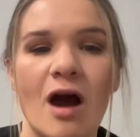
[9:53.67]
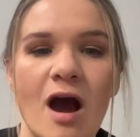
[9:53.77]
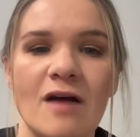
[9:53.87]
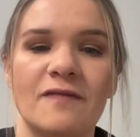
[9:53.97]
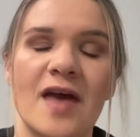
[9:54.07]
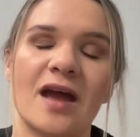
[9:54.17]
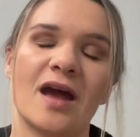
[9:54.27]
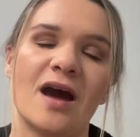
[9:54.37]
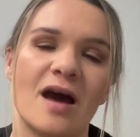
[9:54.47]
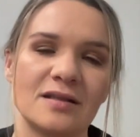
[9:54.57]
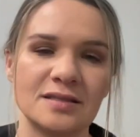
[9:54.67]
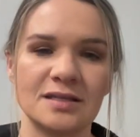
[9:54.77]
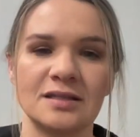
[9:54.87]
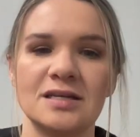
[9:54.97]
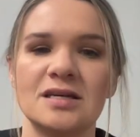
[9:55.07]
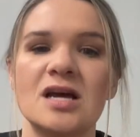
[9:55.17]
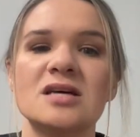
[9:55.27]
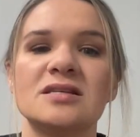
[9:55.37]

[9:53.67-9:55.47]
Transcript: off that constantly